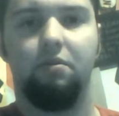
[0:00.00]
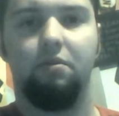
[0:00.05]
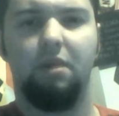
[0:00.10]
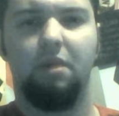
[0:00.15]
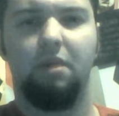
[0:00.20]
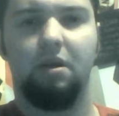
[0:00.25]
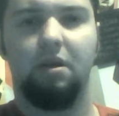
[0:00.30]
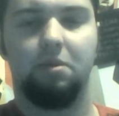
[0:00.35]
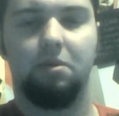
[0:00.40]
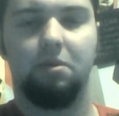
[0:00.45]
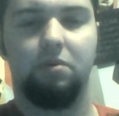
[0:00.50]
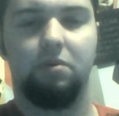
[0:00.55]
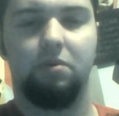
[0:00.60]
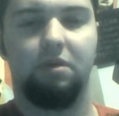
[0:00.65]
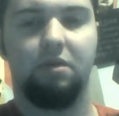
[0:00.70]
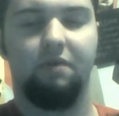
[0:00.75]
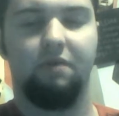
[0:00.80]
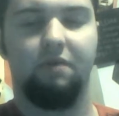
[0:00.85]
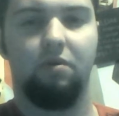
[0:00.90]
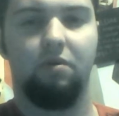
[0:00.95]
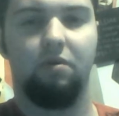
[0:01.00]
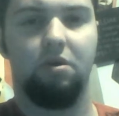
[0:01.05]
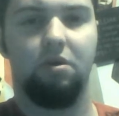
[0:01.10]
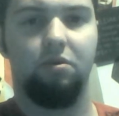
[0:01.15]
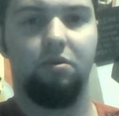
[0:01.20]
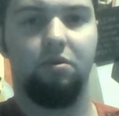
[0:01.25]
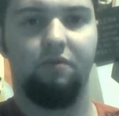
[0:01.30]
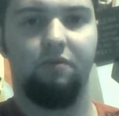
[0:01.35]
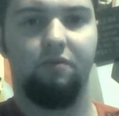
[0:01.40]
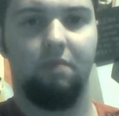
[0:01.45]
do it by next week if I
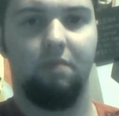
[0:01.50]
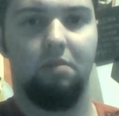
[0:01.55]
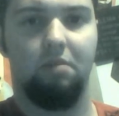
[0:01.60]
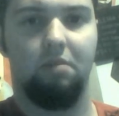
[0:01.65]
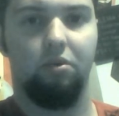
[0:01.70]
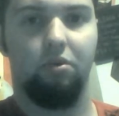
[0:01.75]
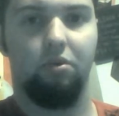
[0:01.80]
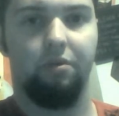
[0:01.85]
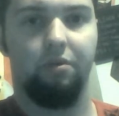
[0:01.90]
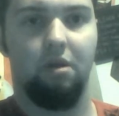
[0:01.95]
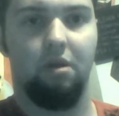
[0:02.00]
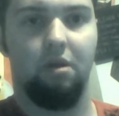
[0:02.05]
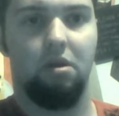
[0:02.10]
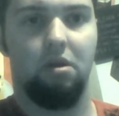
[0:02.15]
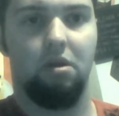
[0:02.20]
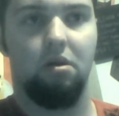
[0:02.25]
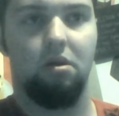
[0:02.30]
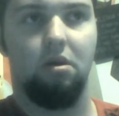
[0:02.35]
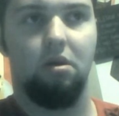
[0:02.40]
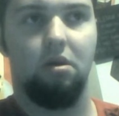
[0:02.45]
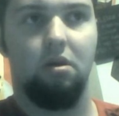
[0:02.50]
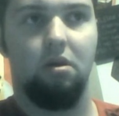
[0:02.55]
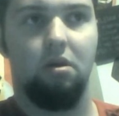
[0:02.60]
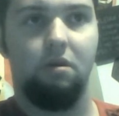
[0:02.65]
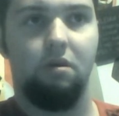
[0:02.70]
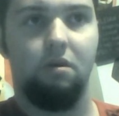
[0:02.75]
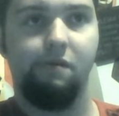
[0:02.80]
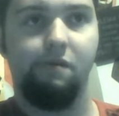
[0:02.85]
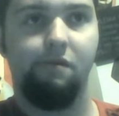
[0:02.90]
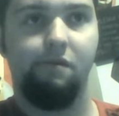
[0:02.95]
want to do it for my birthday.
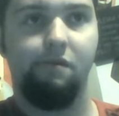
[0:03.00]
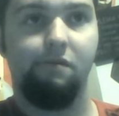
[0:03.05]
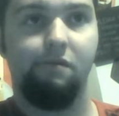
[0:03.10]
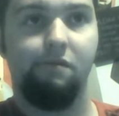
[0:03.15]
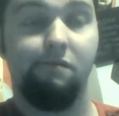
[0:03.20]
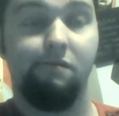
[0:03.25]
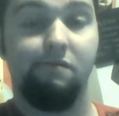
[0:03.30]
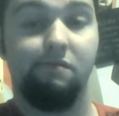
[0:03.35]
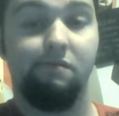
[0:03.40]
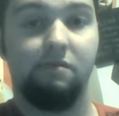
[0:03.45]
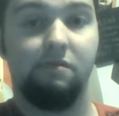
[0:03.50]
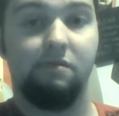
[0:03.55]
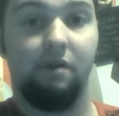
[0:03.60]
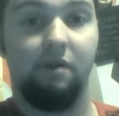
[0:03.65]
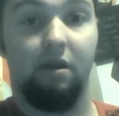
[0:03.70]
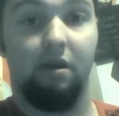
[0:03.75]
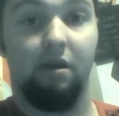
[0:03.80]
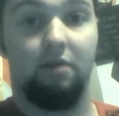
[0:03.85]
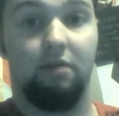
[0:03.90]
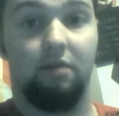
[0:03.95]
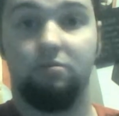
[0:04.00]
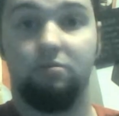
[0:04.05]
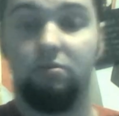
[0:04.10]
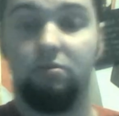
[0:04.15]
Yeah,